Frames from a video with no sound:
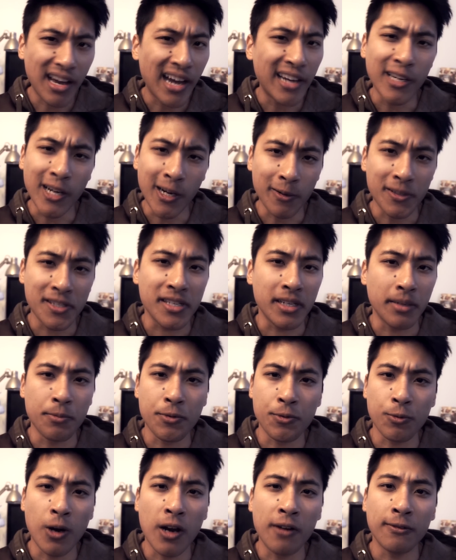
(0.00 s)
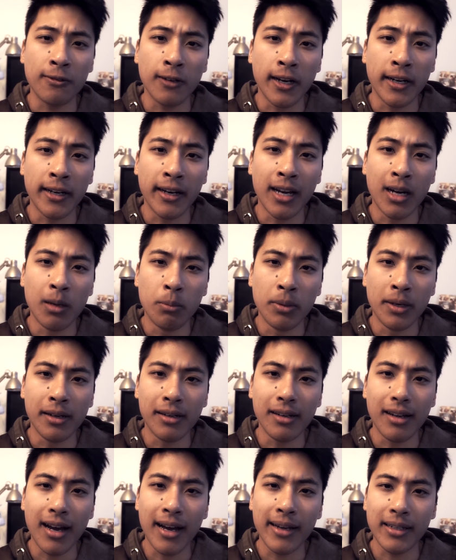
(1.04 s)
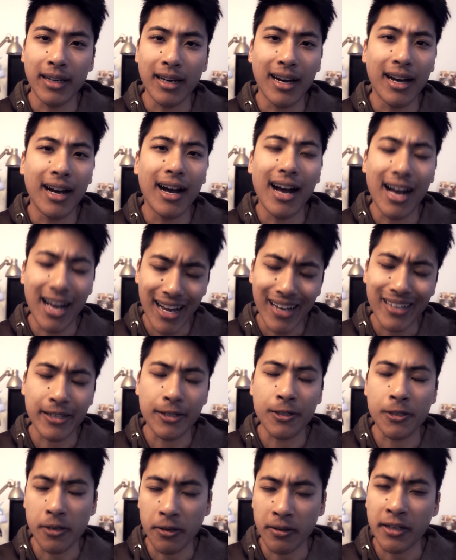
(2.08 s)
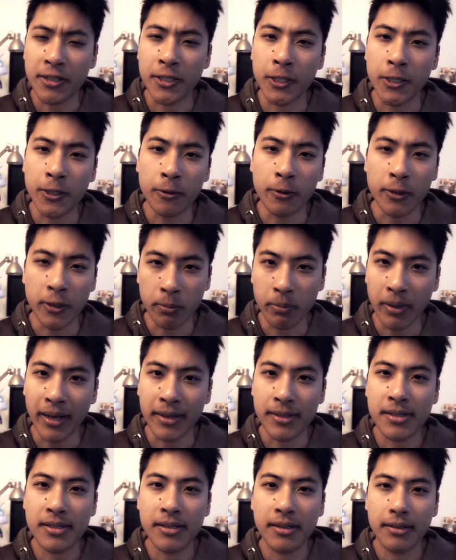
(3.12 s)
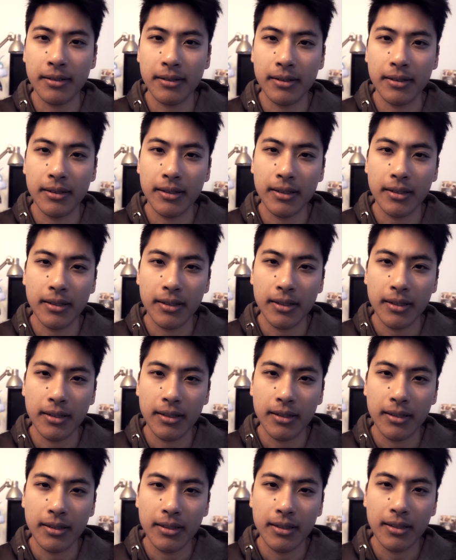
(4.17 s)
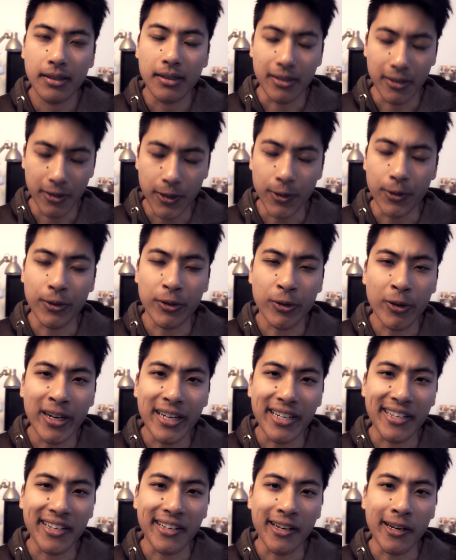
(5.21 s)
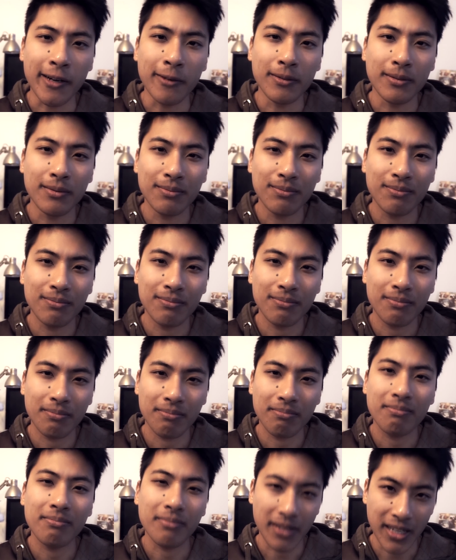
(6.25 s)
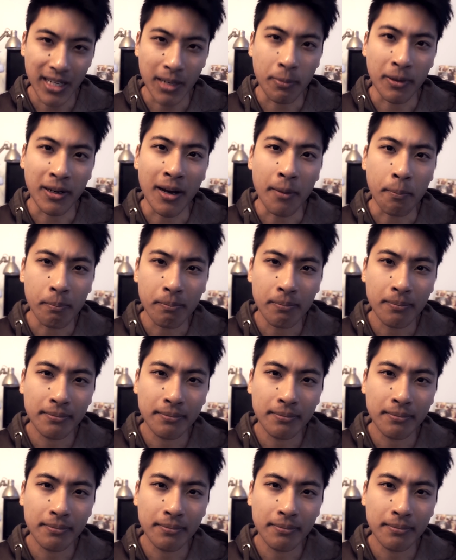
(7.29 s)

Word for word: I know it seems rough right now, but I I can tell that you're doing your best. You're doing great, kiddo. Keep it up.